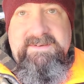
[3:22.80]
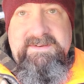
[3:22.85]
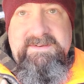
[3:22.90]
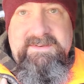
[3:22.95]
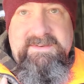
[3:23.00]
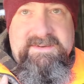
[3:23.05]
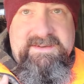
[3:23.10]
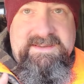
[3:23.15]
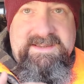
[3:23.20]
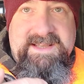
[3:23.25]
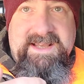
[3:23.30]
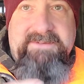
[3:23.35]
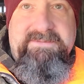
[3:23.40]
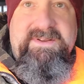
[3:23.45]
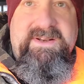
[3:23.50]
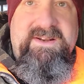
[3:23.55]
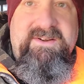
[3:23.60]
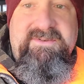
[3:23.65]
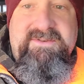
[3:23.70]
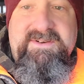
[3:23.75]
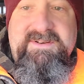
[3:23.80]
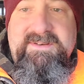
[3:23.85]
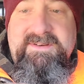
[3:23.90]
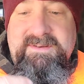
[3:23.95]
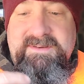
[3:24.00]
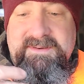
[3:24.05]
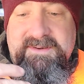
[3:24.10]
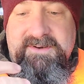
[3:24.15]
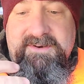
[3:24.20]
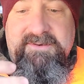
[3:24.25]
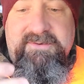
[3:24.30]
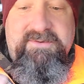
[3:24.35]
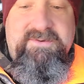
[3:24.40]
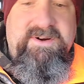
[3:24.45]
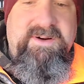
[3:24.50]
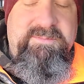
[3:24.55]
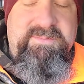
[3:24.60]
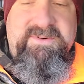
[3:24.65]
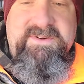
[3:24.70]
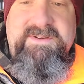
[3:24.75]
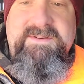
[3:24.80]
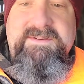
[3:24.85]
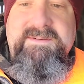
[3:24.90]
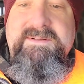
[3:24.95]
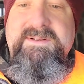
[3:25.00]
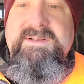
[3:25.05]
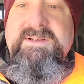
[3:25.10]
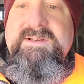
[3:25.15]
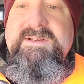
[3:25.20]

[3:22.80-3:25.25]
the definition, the description,